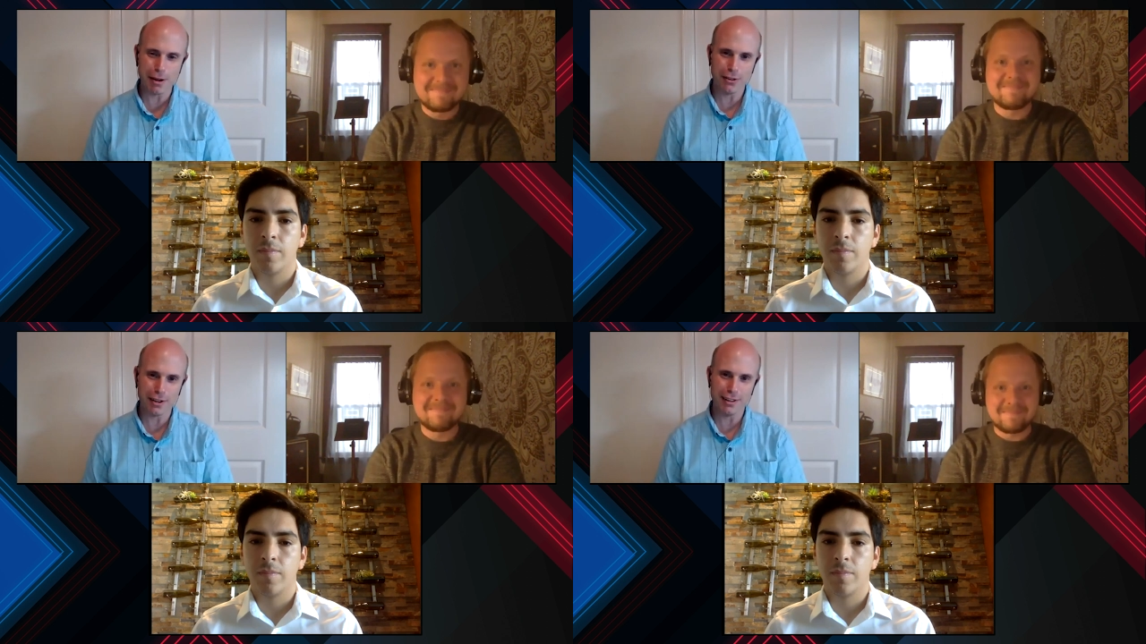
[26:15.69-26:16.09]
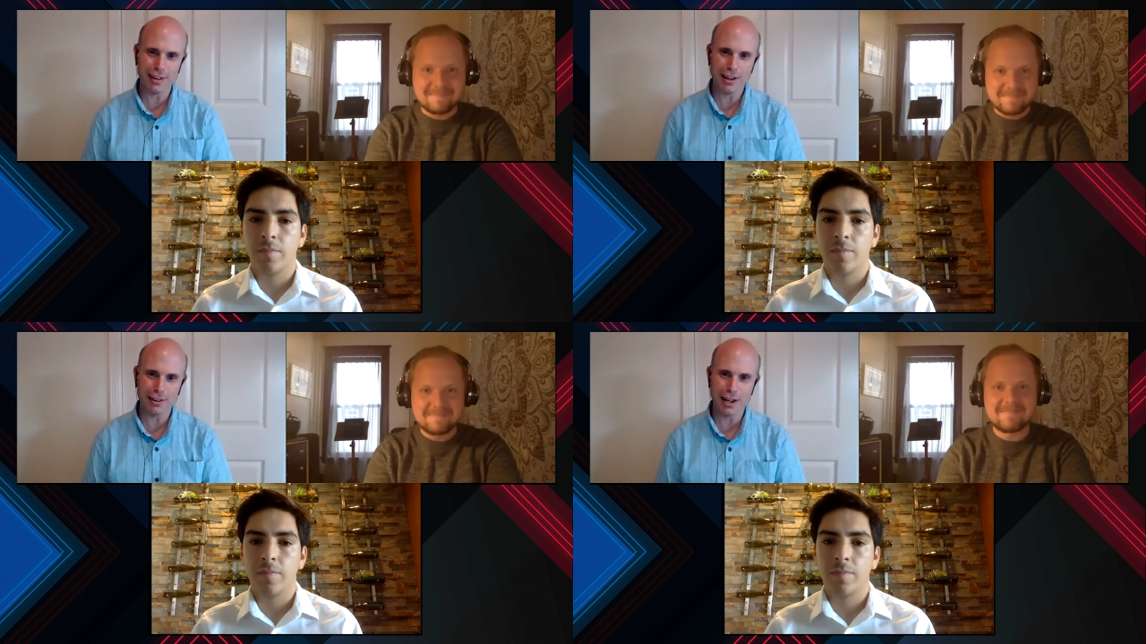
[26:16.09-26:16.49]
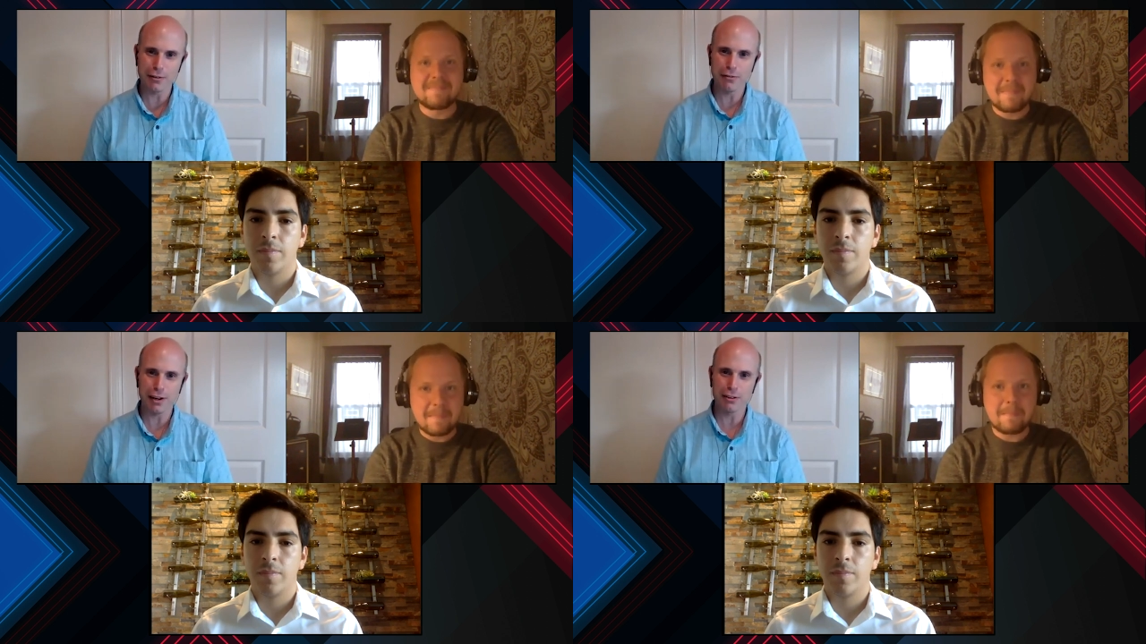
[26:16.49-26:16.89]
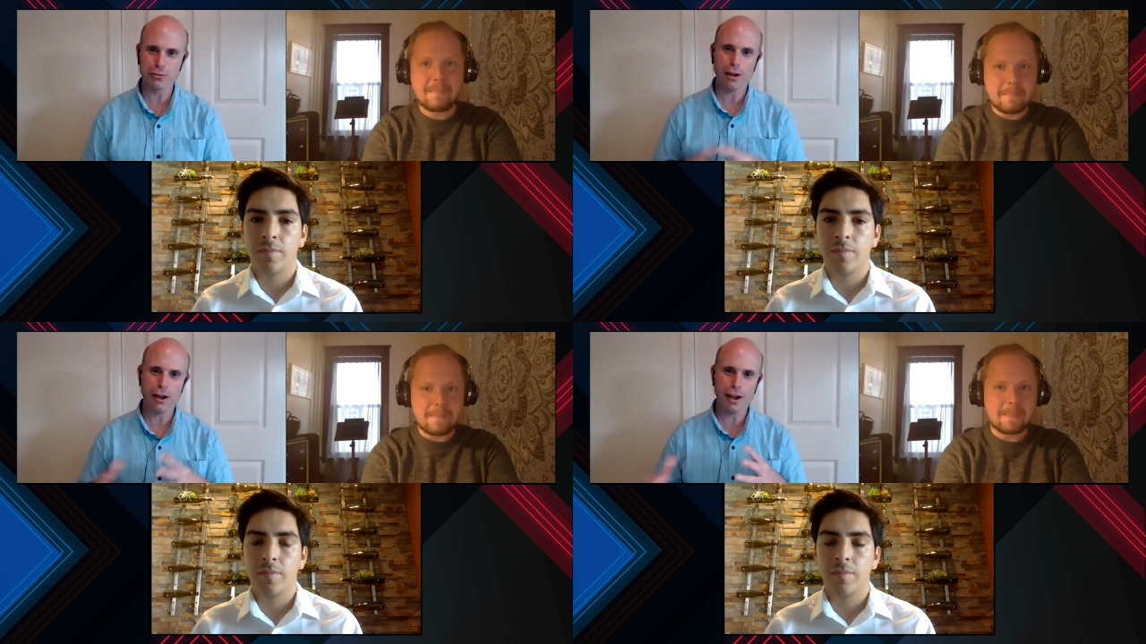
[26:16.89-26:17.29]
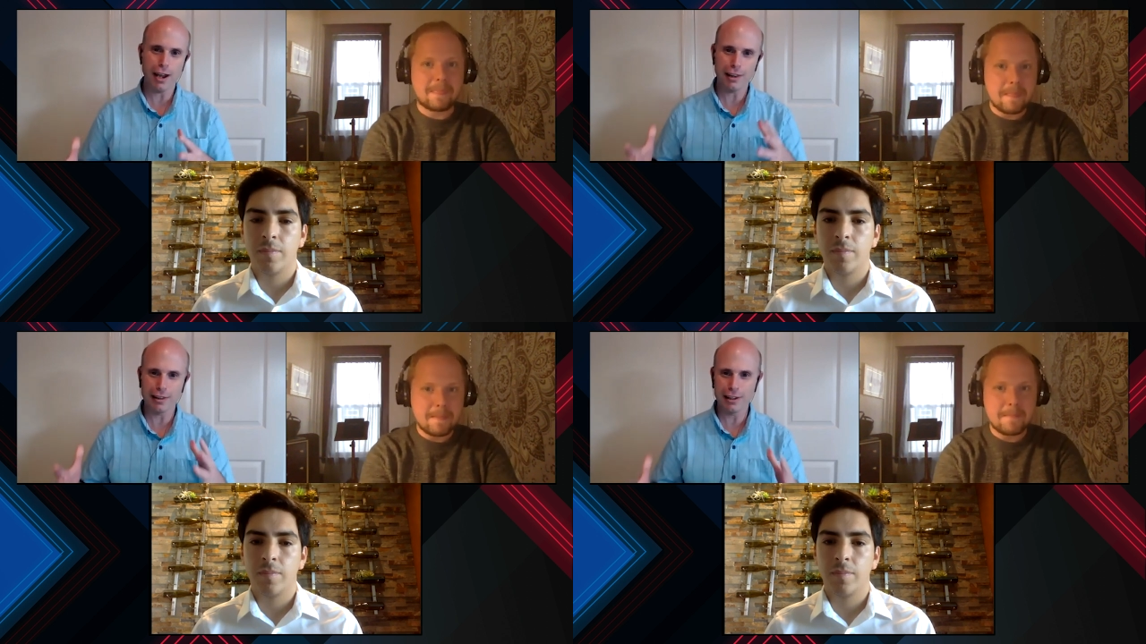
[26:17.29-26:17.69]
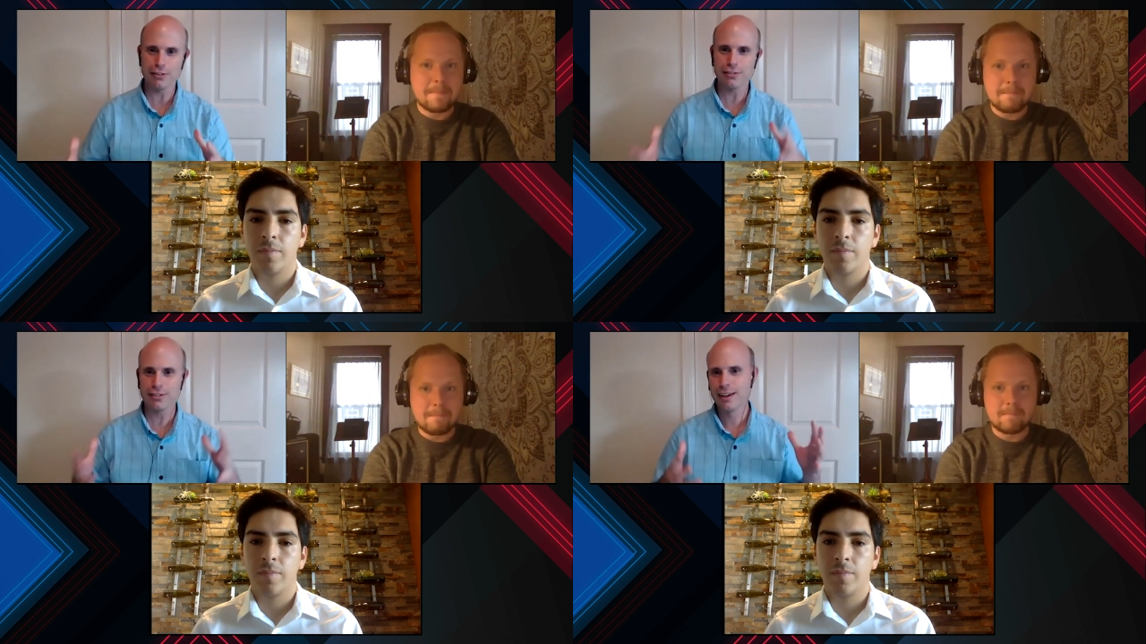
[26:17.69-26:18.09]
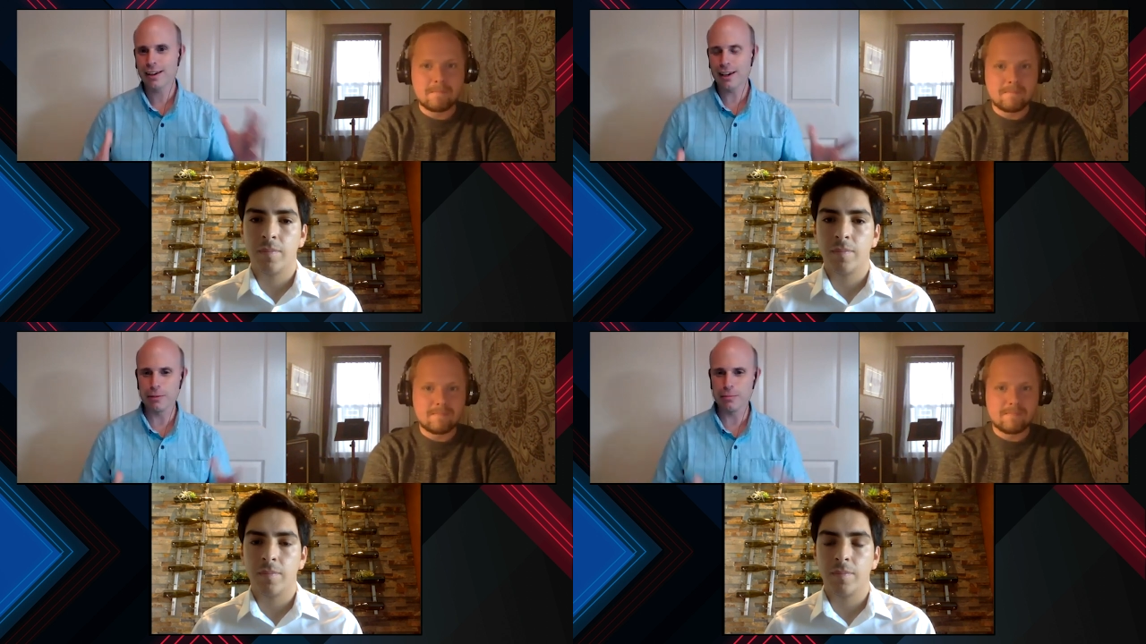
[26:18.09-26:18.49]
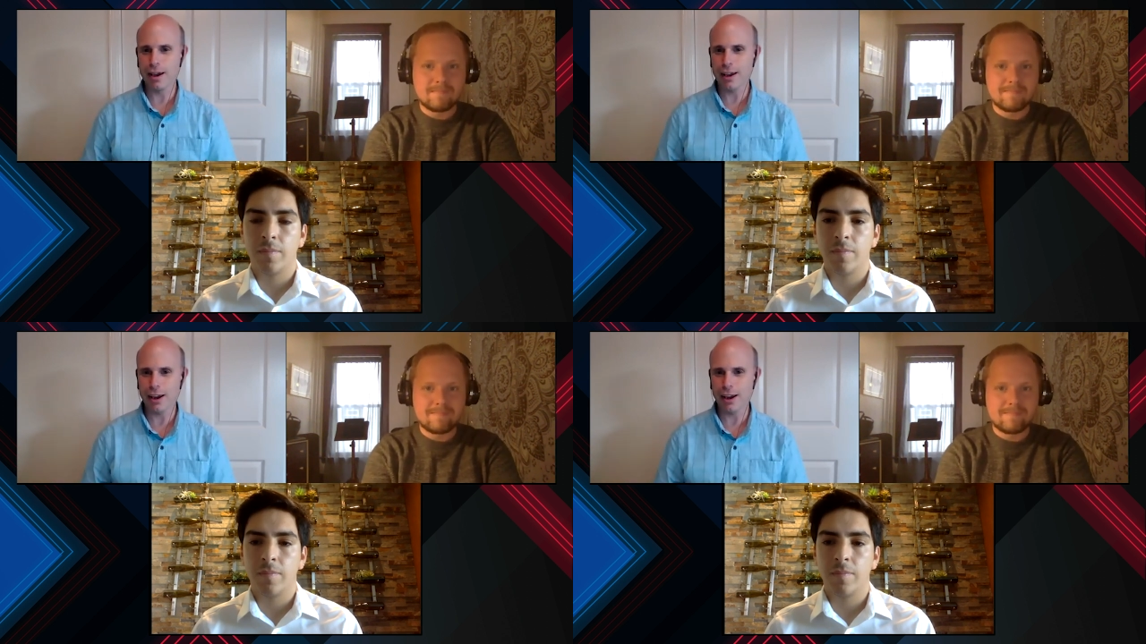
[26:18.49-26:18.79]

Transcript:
Speaker 1: I think a, a lot of fans, uh, at least in the Bay